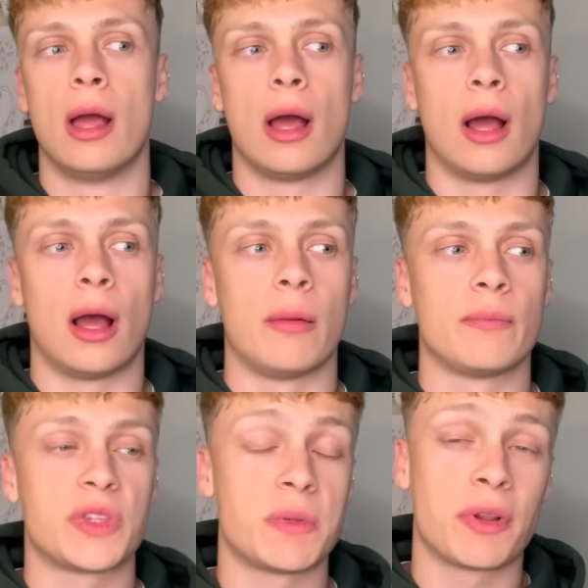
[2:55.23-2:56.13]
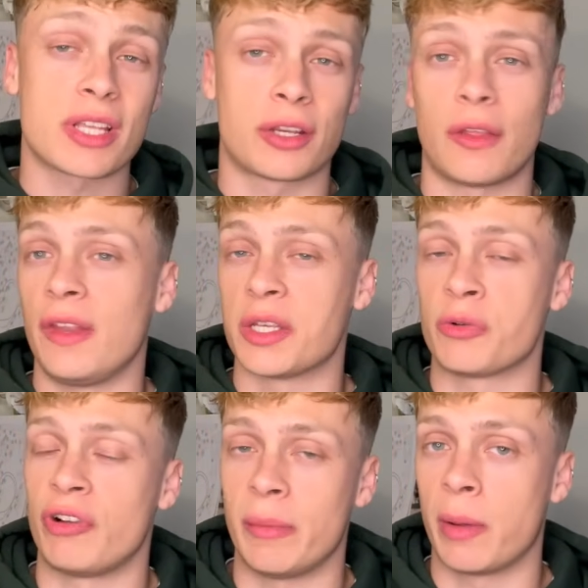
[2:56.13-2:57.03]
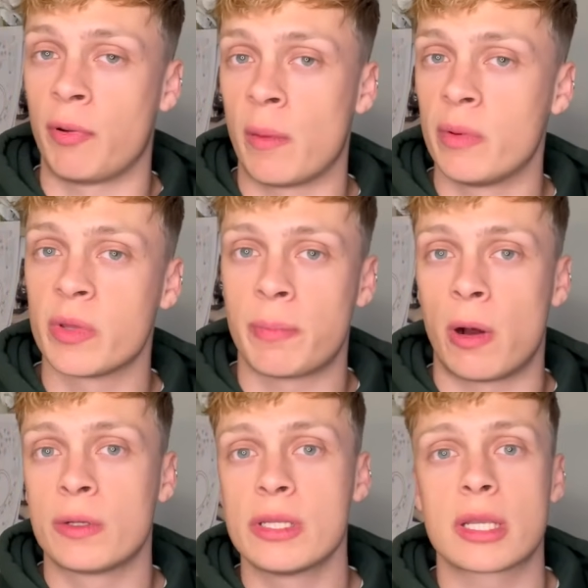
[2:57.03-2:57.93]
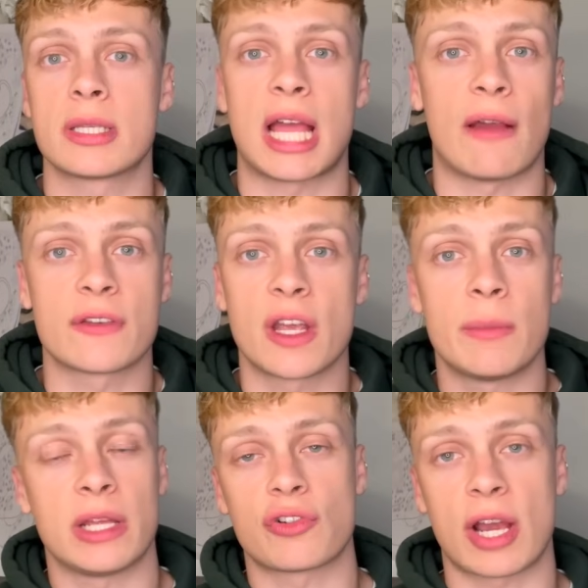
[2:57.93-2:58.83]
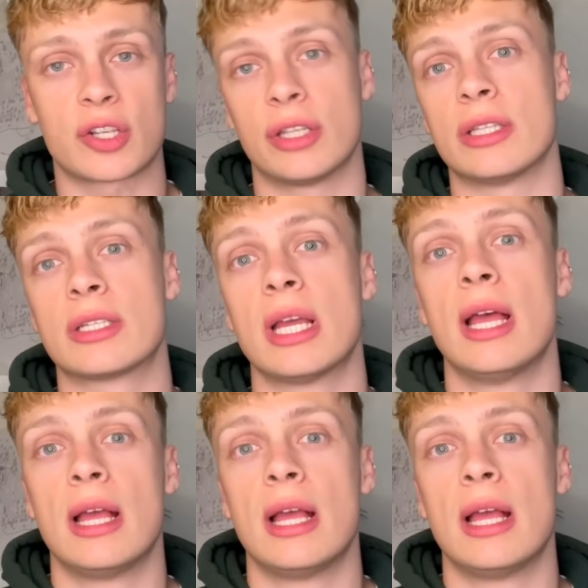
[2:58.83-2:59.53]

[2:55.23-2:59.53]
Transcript: To be honest, I don't think this will really be a problem with Paultons because they have so many attractions.